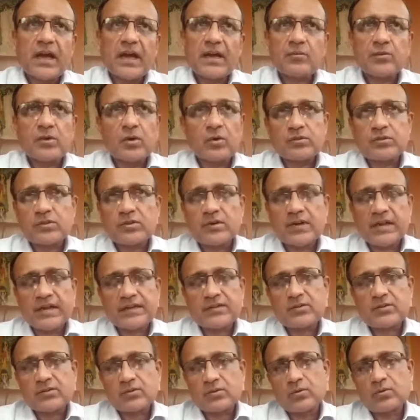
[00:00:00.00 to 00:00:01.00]
I would also
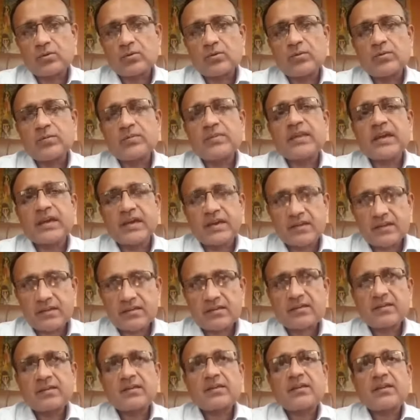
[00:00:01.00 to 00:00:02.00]
like to
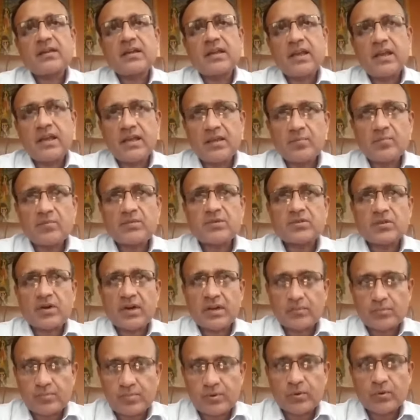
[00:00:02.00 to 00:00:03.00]
thank AIIMS
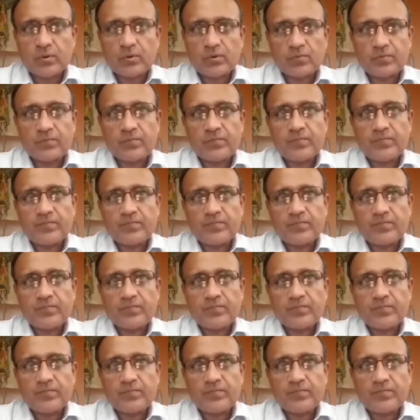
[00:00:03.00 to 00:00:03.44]
Raipur